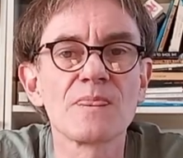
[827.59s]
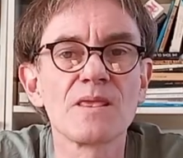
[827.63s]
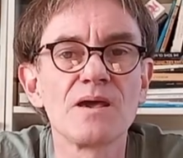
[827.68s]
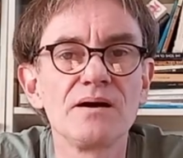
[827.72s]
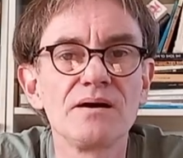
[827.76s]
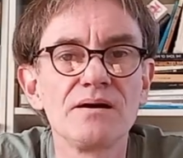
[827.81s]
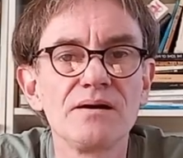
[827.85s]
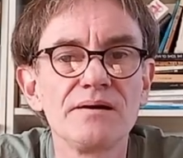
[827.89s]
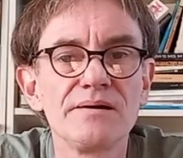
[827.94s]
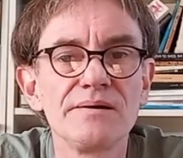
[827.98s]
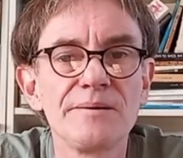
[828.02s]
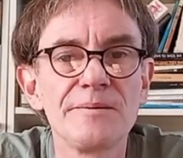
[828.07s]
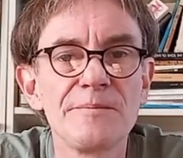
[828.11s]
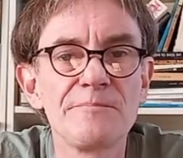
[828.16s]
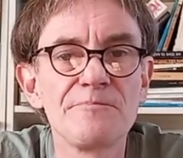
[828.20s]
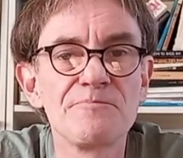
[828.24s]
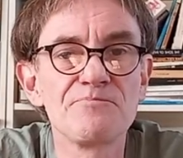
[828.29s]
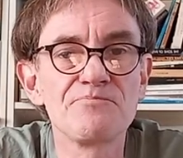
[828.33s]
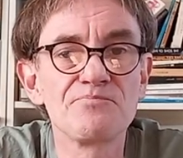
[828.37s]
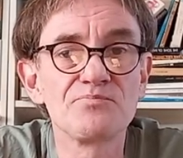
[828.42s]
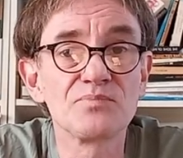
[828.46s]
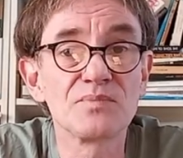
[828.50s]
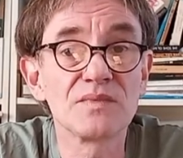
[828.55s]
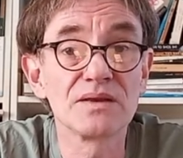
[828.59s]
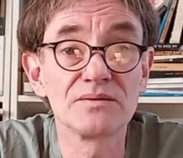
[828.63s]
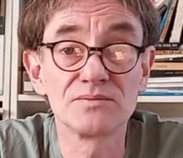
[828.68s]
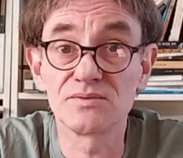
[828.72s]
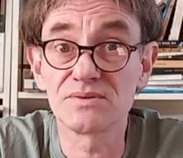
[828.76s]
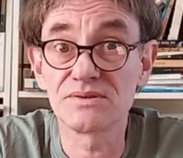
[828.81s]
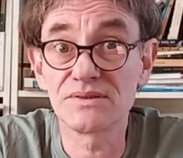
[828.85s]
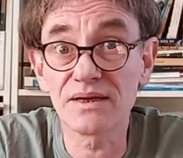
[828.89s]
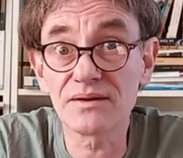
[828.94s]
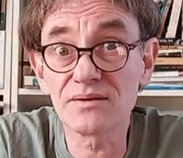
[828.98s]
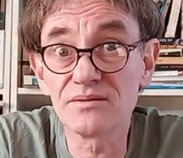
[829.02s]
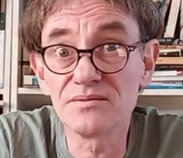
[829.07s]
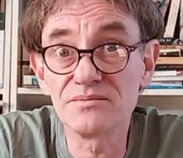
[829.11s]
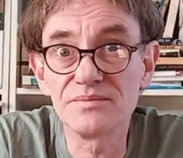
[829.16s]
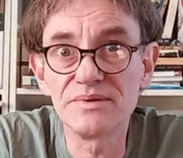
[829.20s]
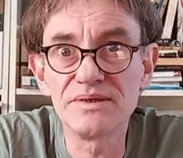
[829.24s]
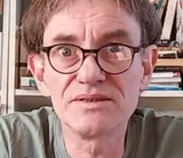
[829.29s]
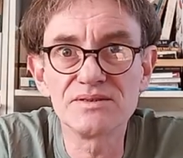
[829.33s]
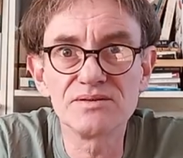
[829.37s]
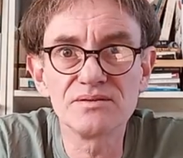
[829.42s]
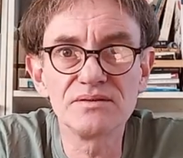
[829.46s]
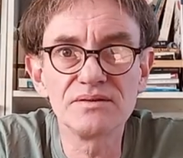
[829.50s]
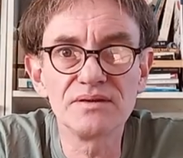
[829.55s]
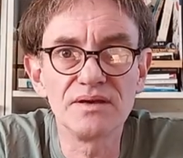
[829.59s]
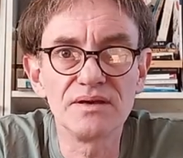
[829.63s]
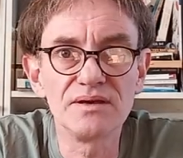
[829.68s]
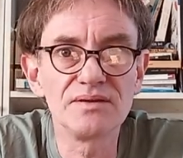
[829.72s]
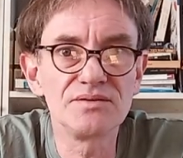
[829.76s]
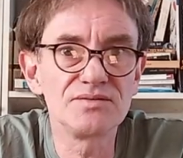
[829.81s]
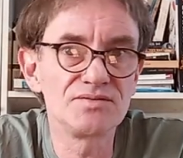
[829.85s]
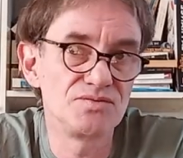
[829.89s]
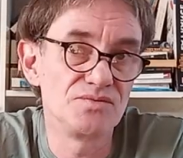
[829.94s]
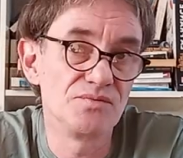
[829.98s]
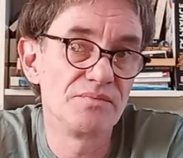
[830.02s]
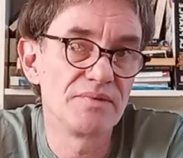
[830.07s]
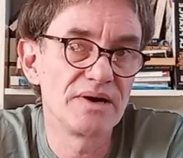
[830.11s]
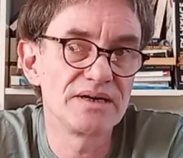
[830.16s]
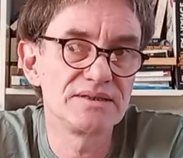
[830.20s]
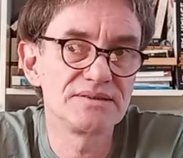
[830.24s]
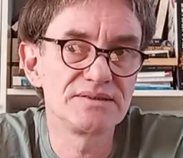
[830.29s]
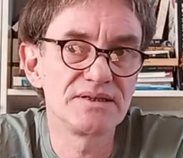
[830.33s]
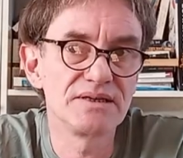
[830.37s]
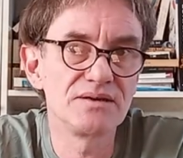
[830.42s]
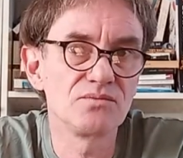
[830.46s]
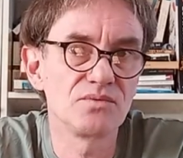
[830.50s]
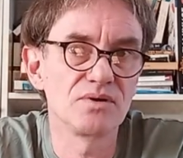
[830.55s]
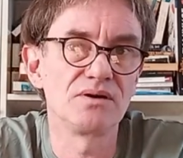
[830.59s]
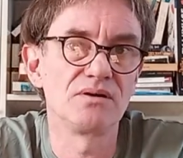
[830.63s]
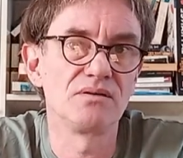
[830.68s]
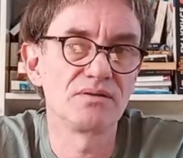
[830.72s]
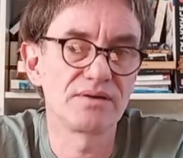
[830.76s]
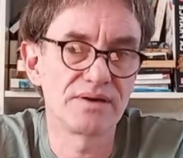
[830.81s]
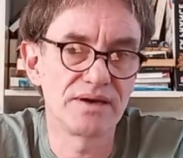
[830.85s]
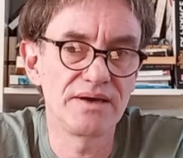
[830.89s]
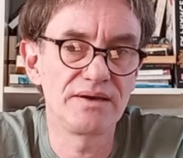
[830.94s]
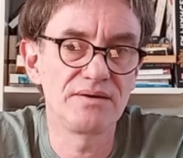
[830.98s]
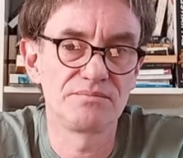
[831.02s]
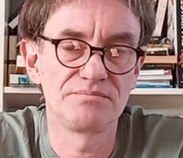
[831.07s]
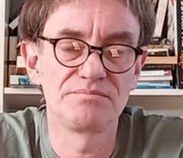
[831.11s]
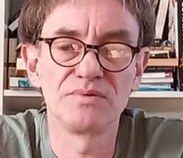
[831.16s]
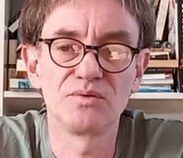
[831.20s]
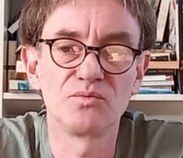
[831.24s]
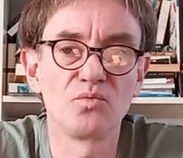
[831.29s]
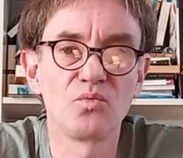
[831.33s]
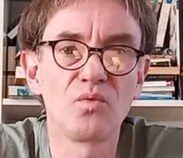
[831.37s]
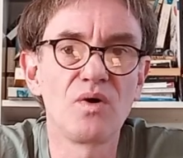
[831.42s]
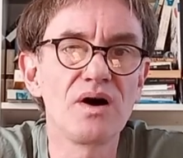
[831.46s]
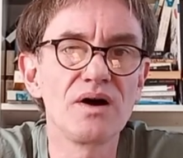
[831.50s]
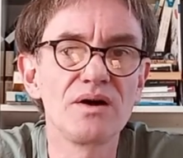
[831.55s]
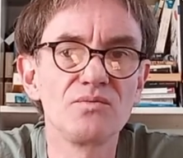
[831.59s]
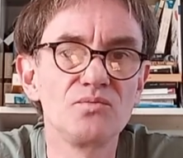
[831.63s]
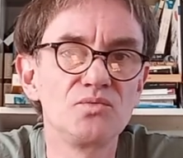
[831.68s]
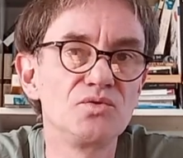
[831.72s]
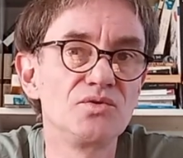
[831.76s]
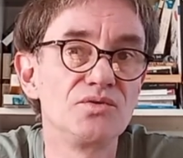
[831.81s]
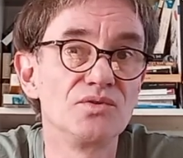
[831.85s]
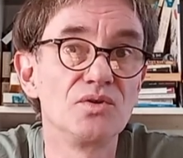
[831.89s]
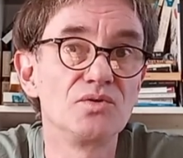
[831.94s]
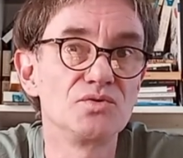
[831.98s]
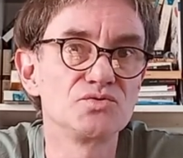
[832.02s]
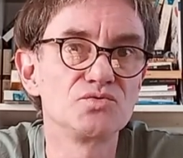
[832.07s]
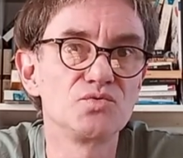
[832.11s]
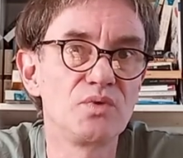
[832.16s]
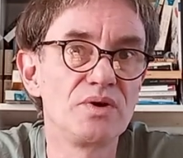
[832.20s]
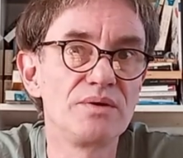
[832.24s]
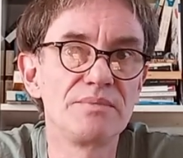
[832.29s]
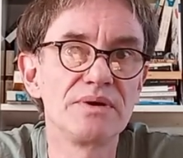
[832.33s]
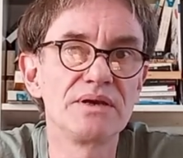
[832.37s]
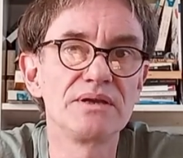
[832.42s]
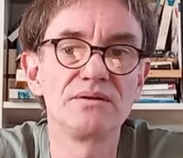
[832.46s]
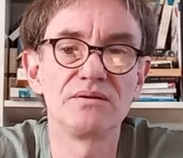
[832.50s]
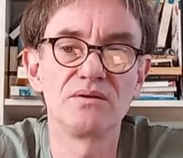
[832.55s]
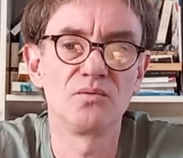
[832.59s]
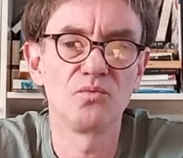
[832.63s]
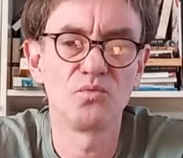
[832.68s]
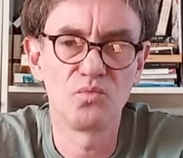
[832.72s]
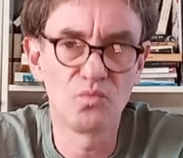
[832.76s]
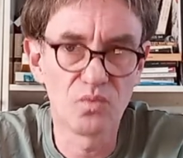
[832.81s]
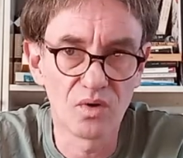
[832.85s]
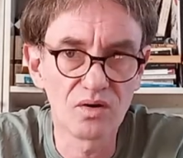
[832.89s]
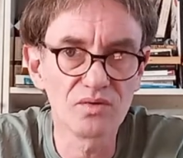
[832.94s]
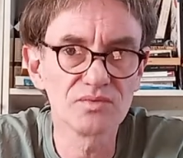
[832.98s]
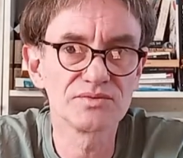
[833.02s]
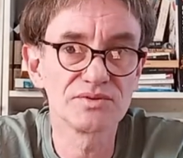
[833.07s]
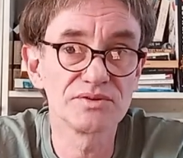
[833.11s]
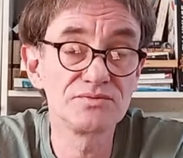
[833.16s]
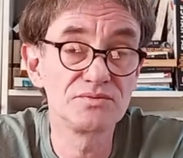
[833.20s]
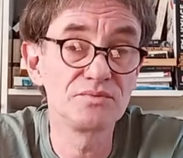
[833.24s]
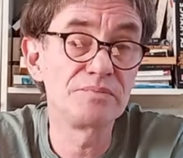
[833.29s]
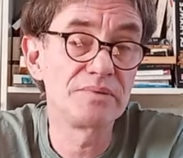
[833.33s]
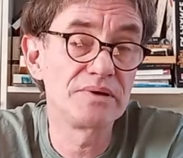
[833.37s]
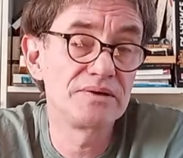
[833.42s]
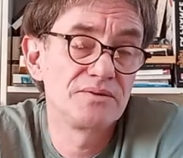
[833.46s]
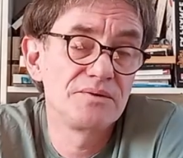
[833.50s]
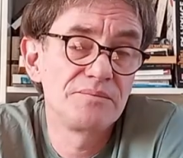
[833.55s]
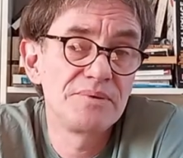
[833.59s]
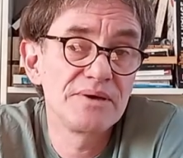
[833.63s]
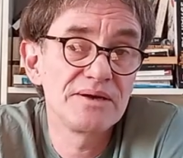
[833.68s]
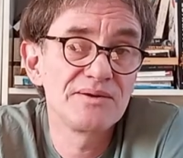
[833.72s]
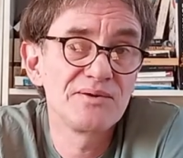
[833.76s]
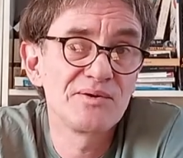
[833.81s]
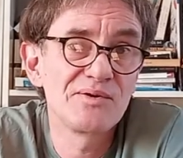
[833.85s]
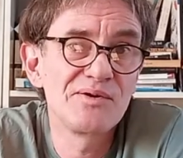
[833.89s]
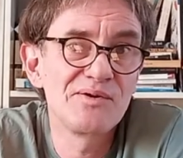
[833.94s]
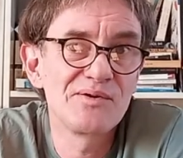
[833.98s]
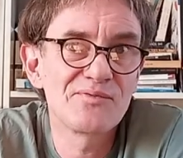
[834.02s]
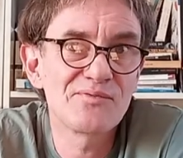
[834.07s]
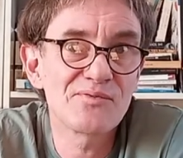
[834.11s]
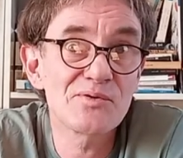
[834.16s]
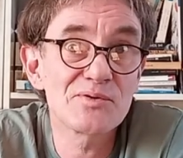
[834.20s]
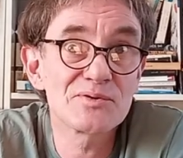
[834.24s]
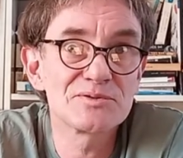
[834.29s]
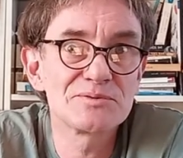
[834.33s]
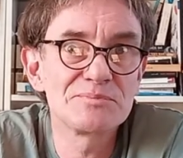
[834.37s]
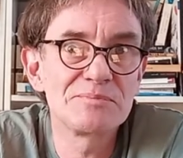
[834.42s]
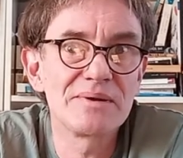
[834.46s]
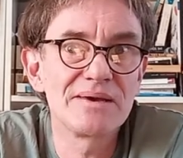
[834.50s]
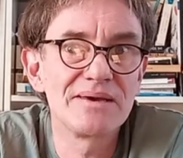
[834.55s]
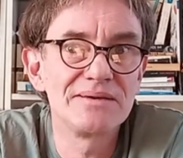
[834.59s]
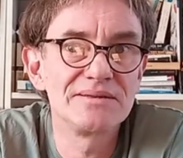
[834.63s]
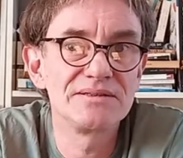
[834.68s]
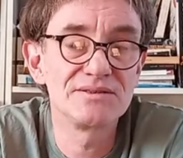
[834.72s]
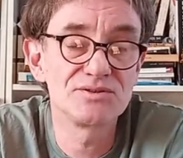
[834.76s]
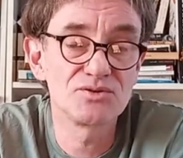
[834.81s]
The second reason is, you might say, well, okay, but why would those women want to play the piano in the first place?